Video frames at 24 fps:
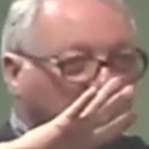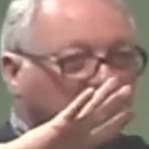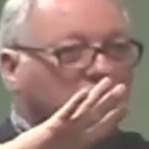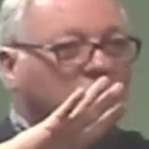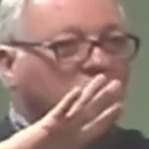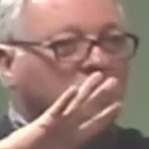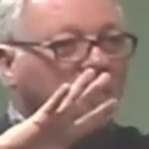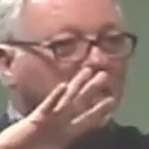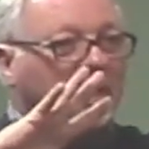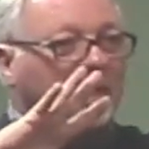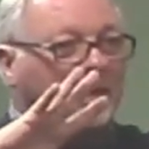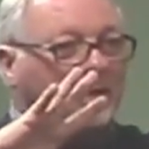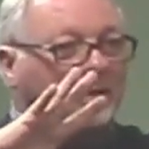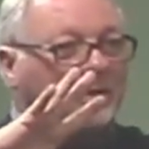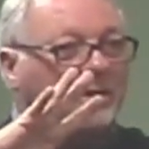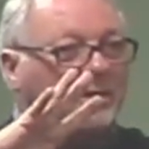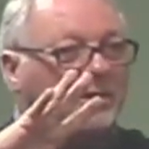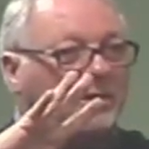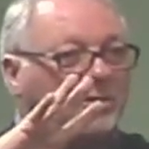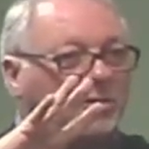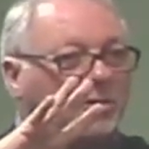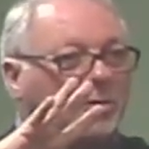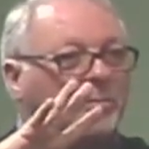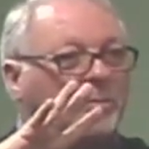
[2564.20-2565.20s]
ever do
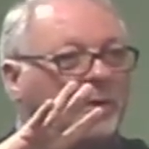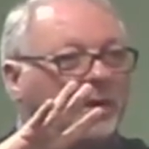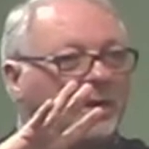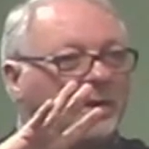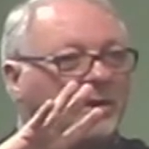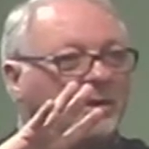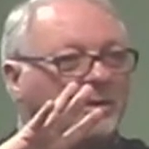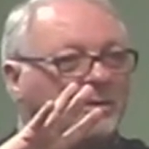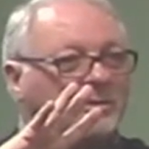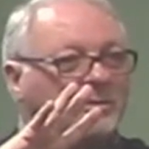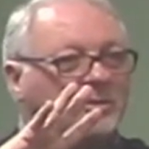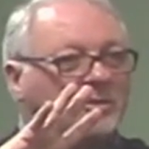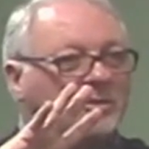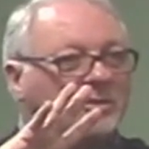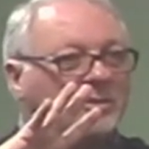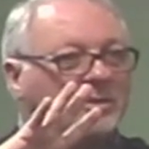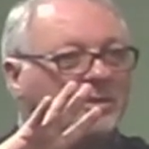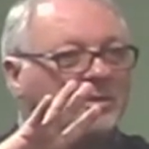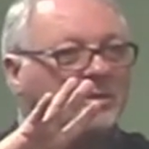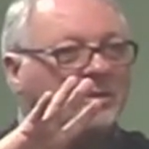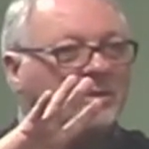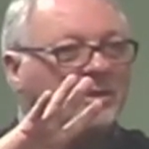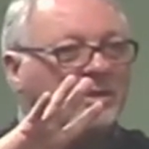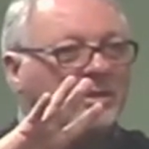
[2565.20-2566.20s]
that in your marriage?
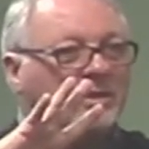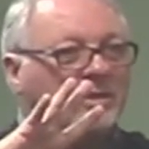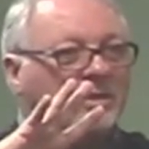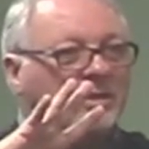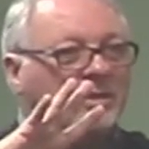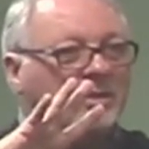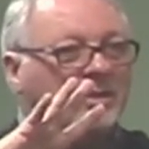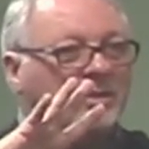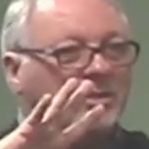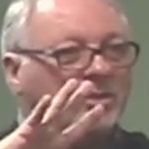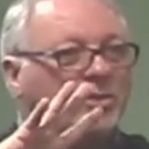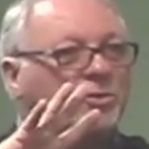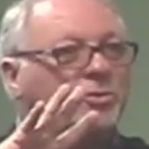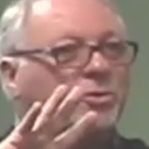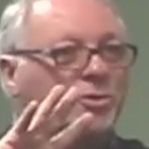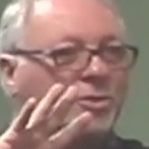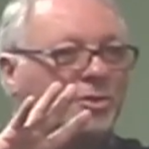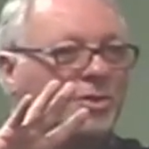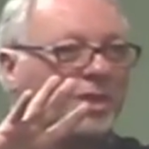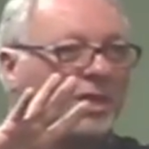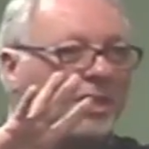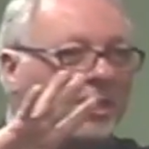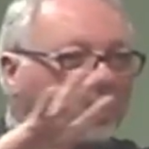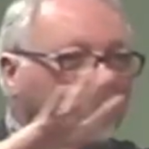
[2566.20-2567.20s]
You
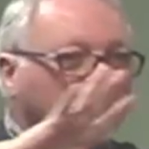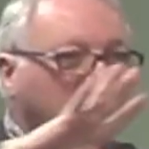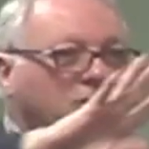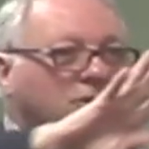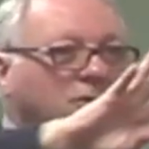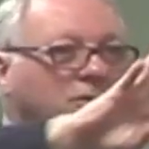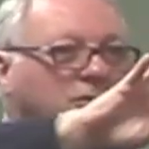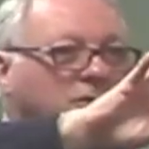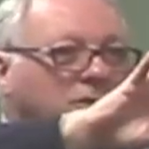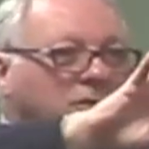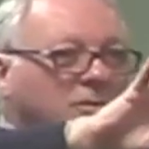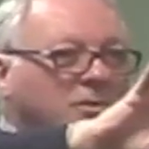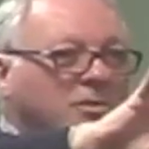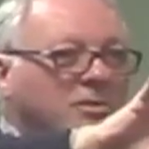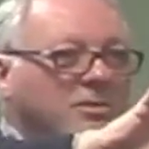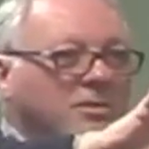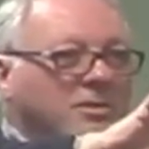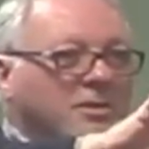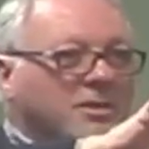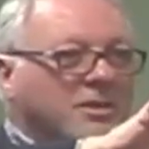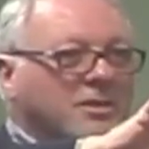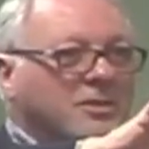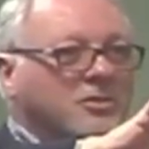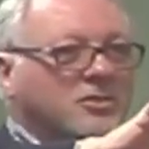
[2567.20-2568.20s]
think you're
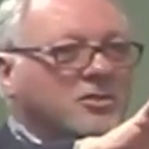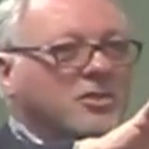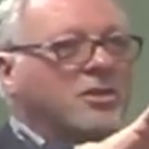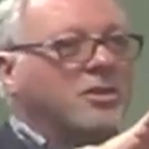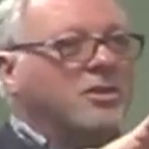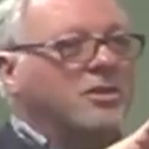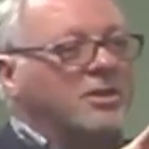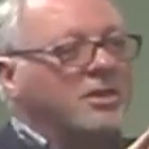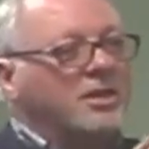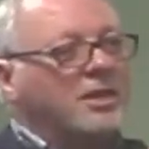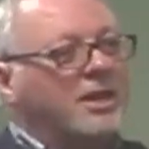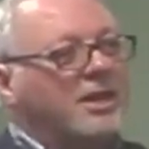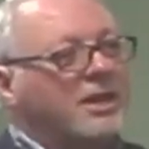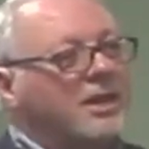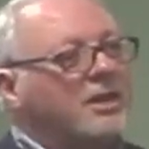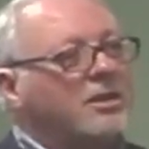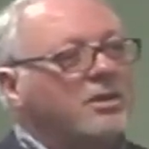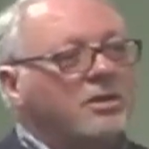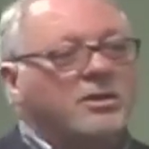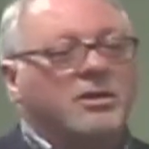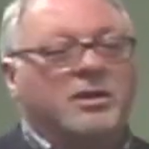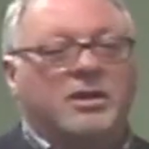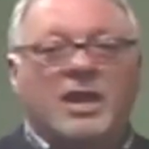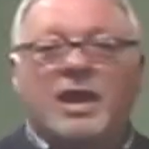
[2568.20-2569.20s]
doing this? and,
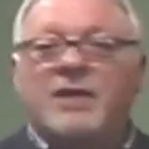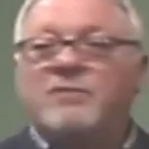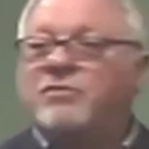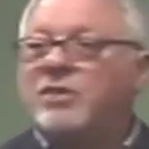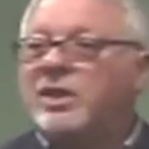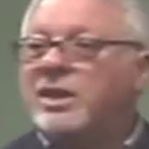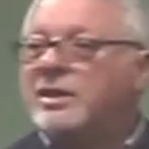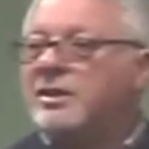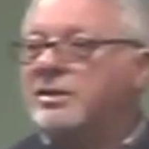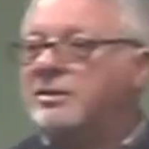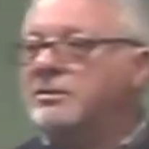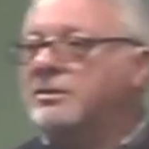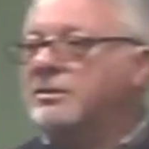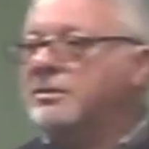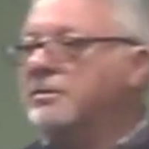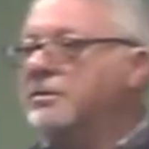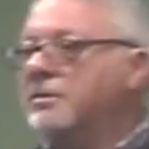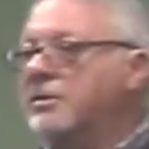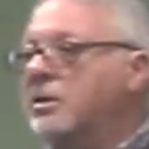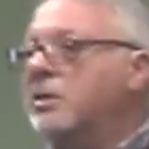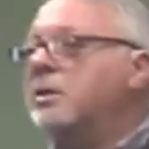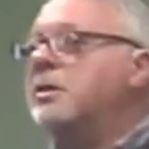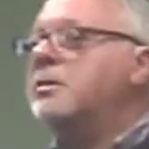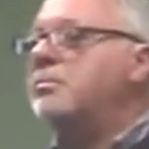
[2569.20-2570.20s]
and look, I've
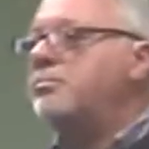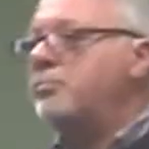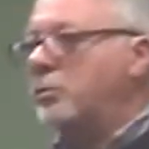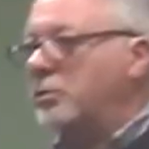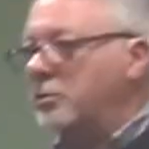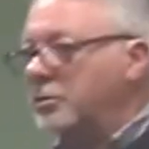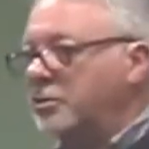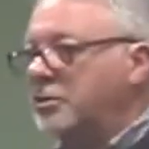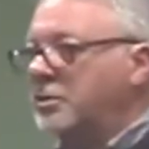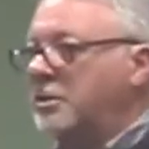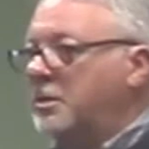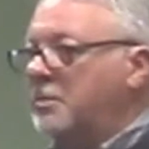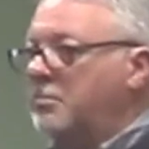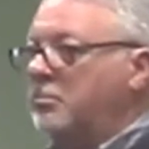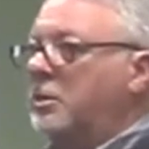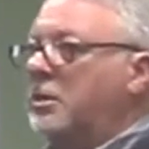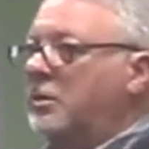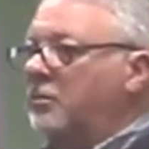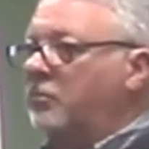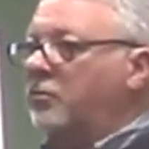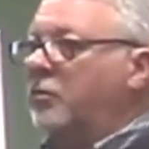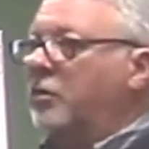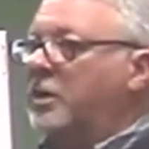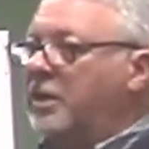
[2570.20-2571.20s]
had couples come
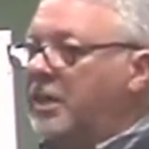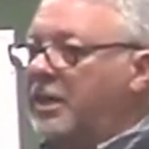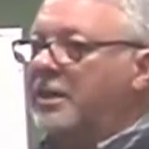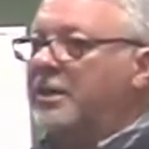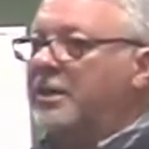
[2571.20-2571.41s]
in for